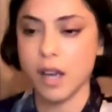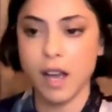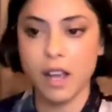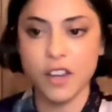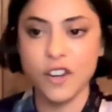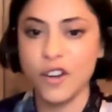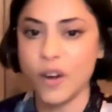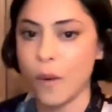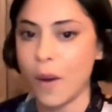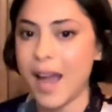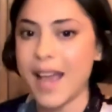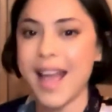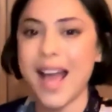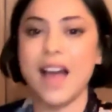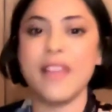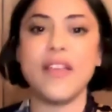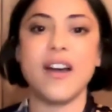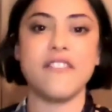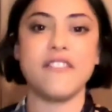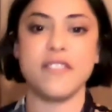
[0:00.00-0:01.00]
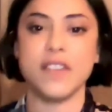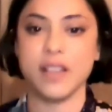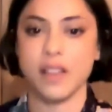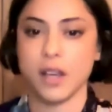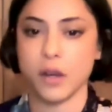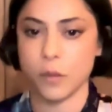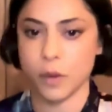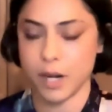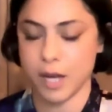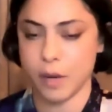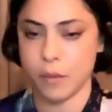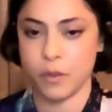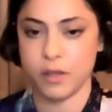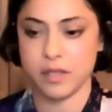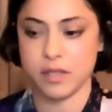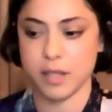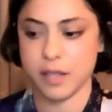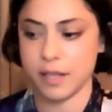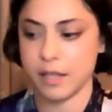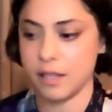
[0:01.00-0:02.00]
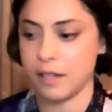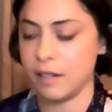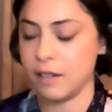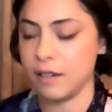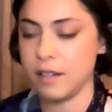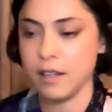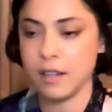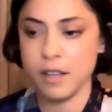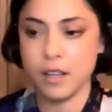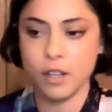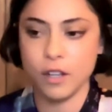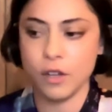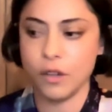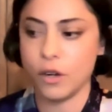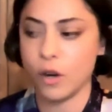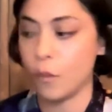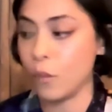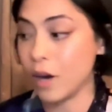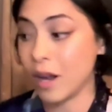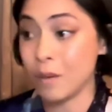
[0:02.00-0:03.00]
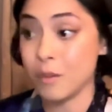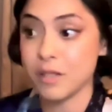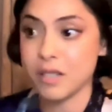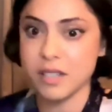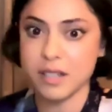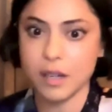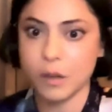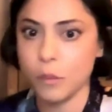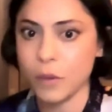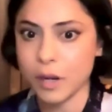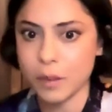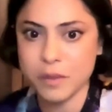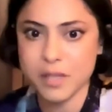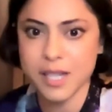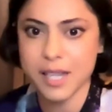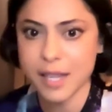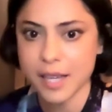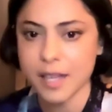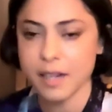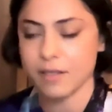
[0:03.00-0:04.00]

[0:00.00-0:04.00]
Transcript: I had that feeling when I was when I was a kid.